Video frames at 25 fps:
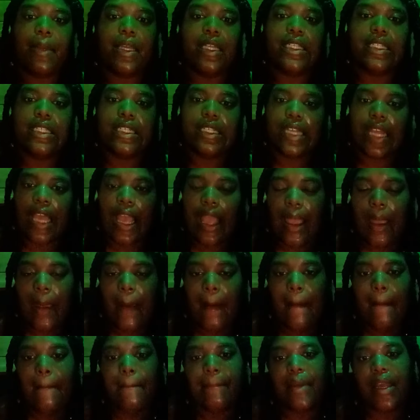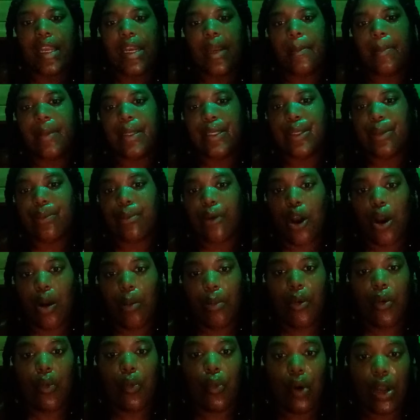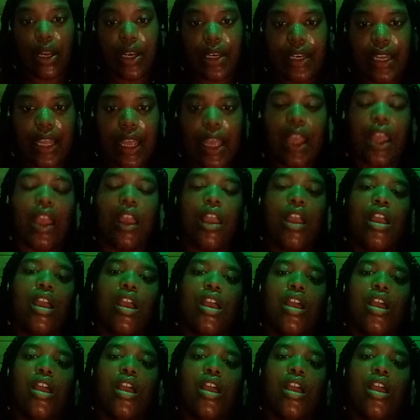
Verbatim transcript: be today, might not be tomorrow, but one day